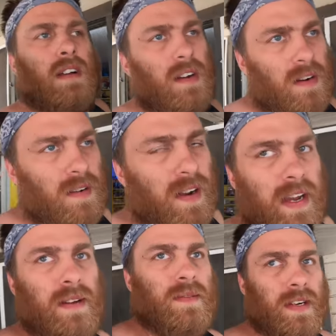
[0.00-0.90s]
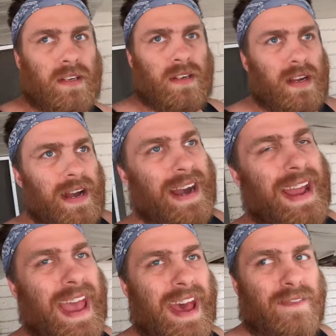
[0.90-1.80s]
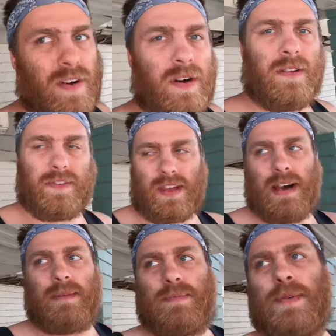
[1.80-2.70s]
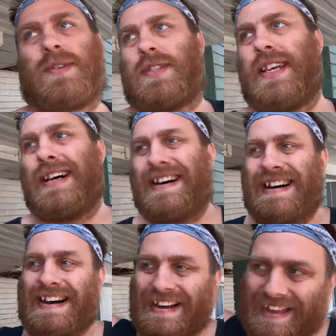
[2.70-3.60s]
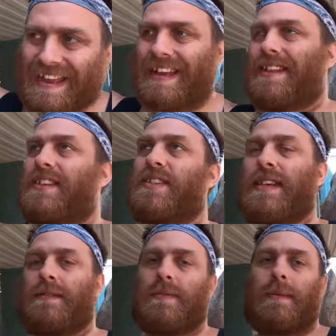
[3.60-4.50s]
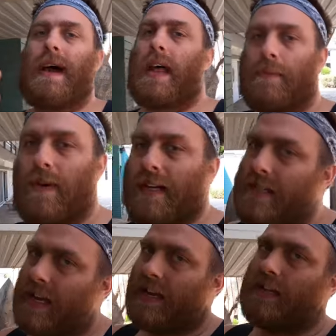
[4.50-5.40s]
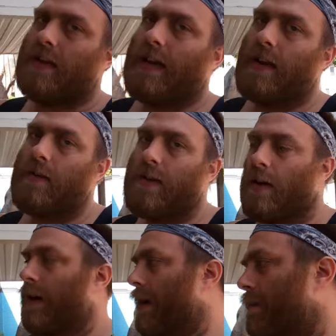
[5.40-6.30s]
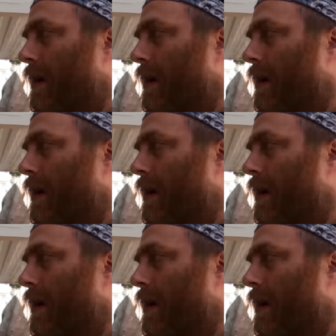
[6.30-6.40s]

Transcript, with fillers: All right, well, I have all of the comic books into the sleeves, but I'm out of price tag, so I gotta go to Target